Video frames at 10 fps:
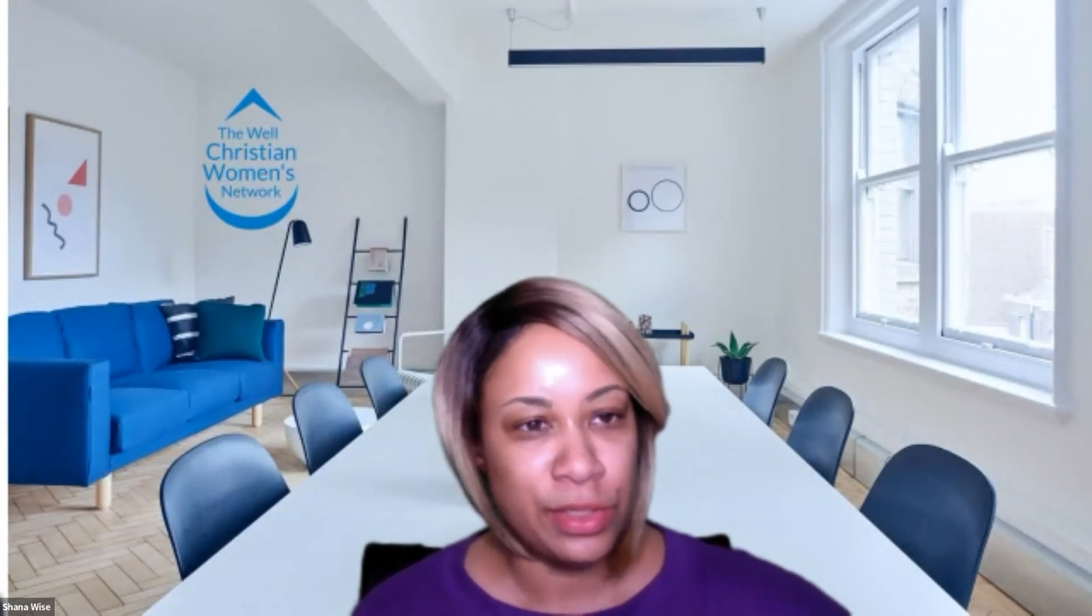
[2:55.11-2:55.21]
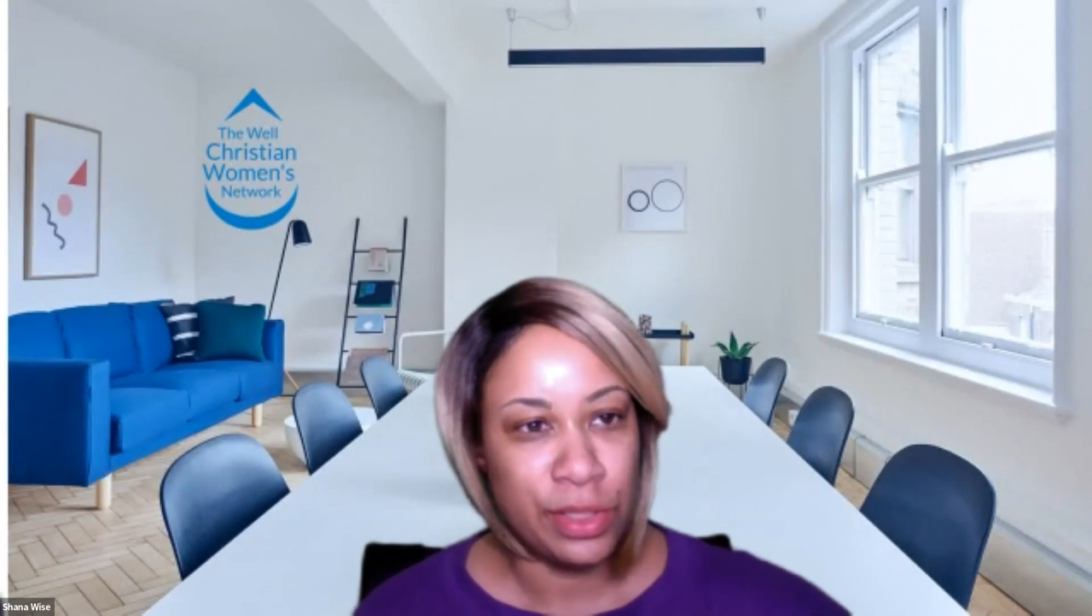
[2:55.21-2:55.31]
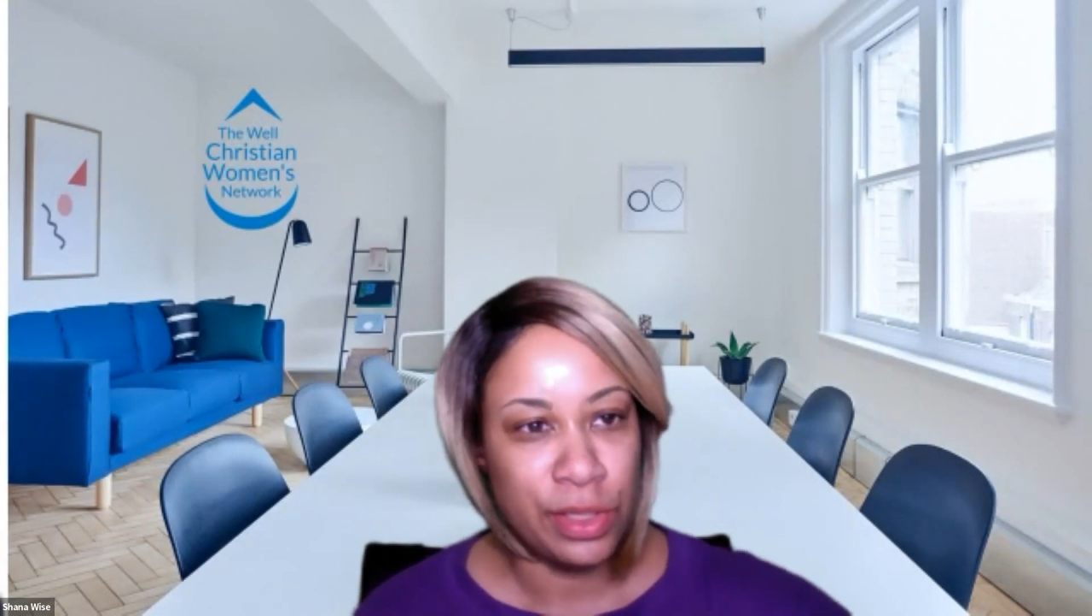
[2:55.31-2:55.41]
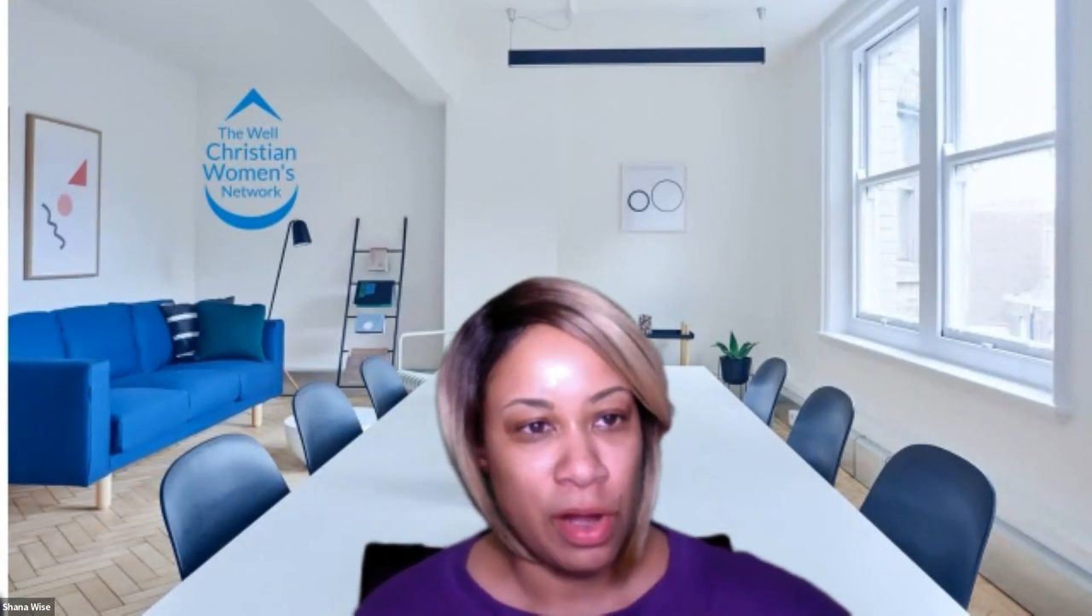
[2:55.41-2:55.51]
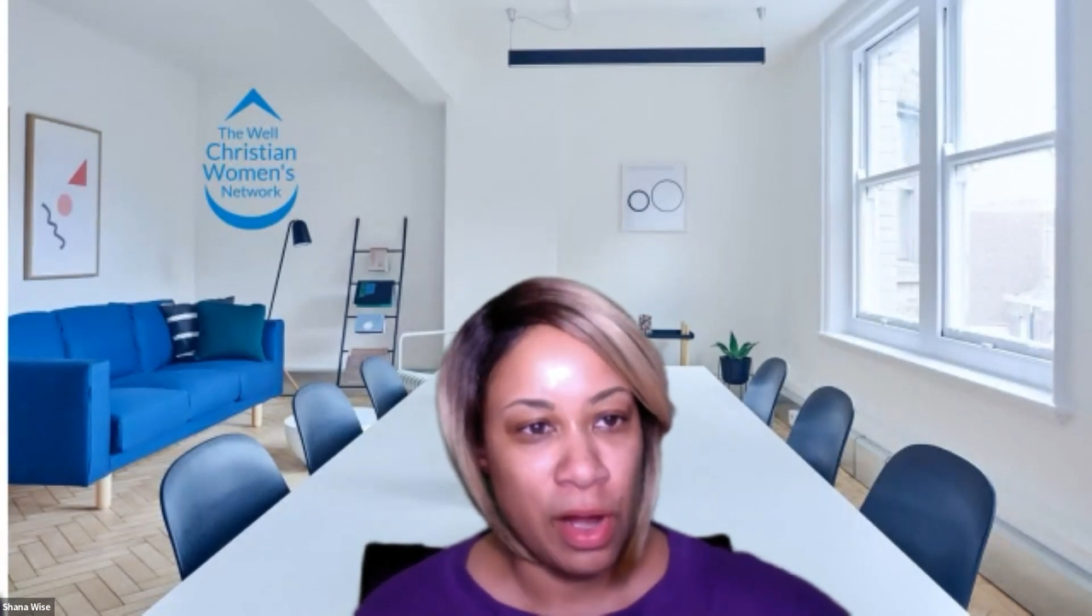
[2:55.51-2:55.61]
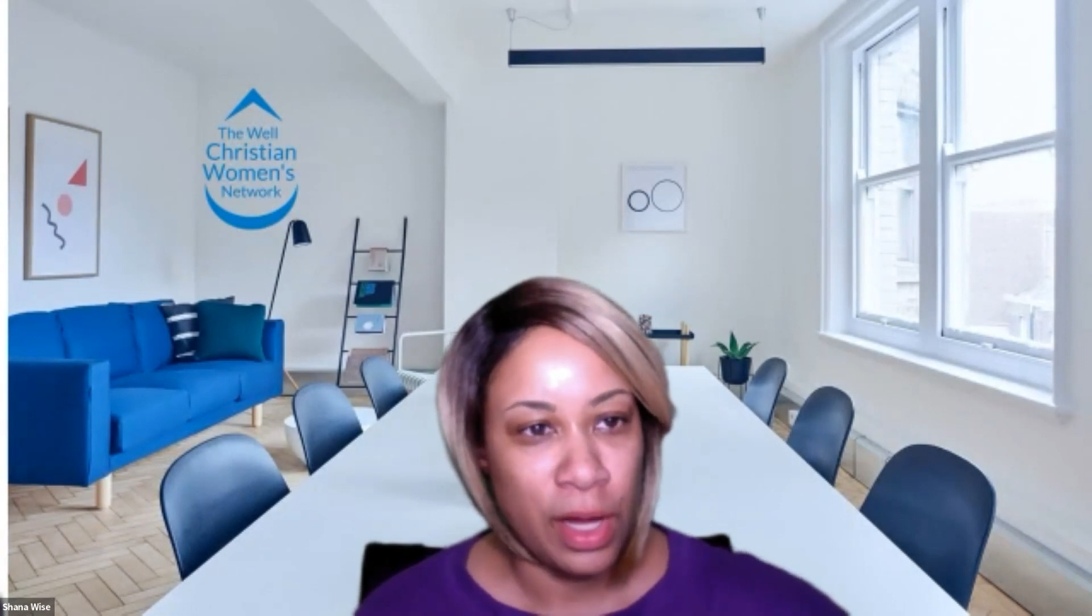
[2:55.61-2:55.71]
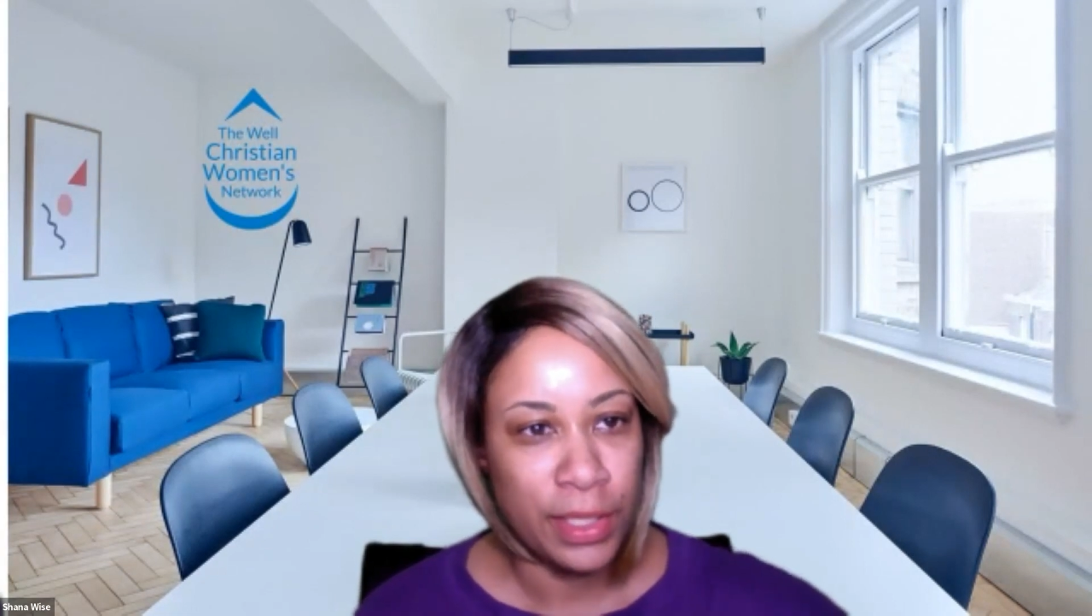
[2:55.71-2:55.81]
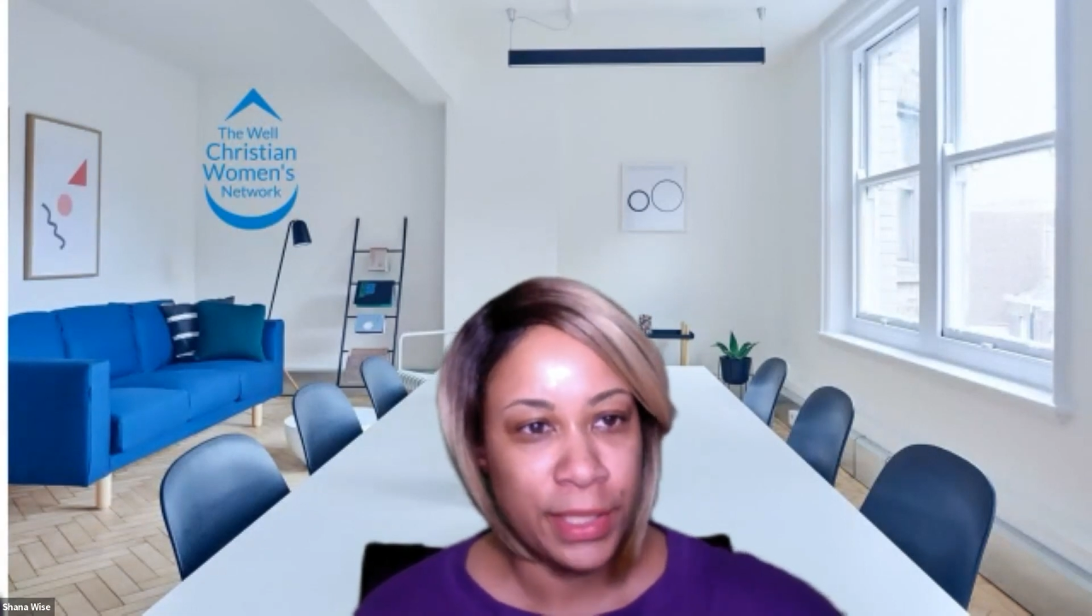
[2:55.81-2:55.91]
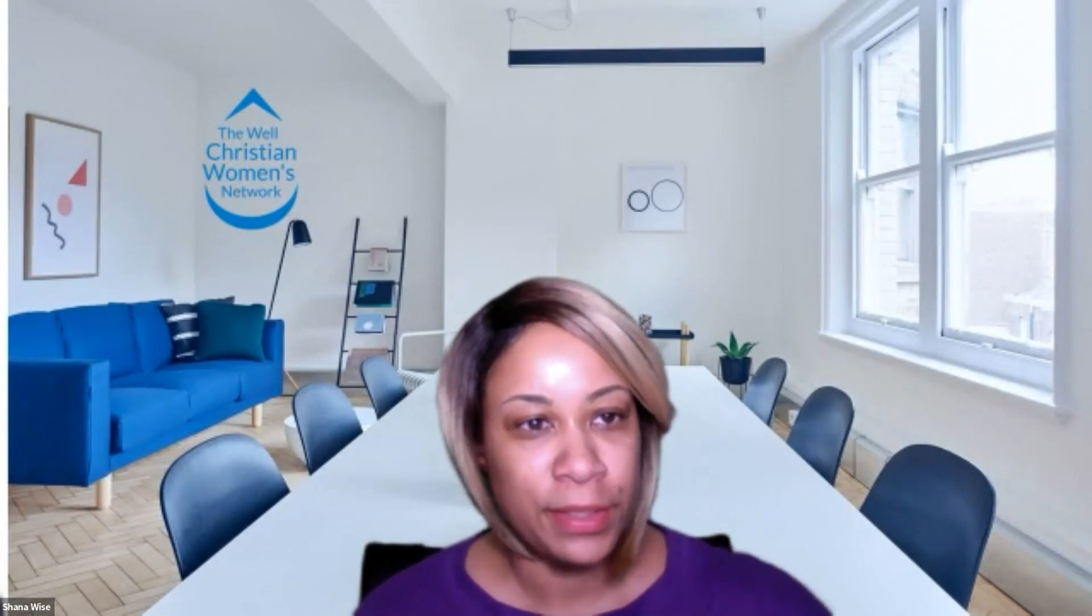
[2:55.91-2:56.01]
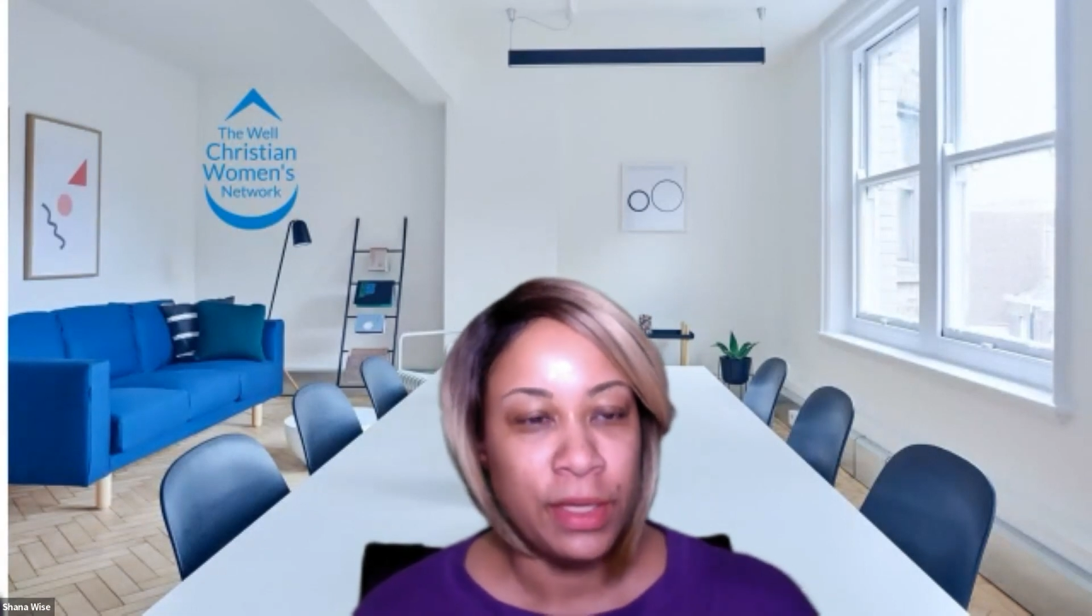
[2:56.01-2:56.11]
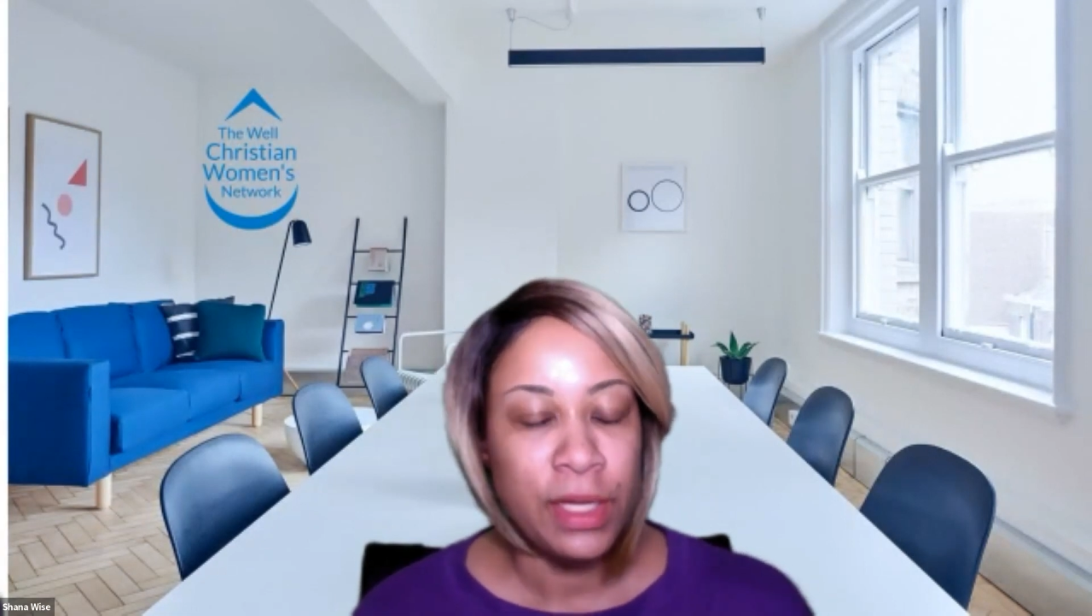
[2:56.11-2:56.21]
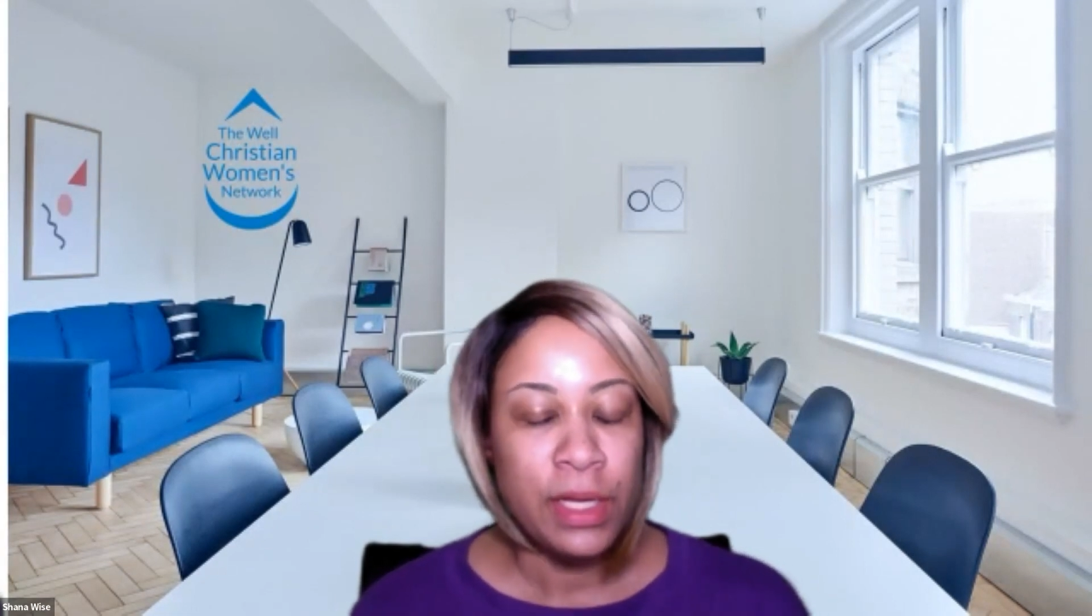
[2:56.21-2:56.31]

to the calling.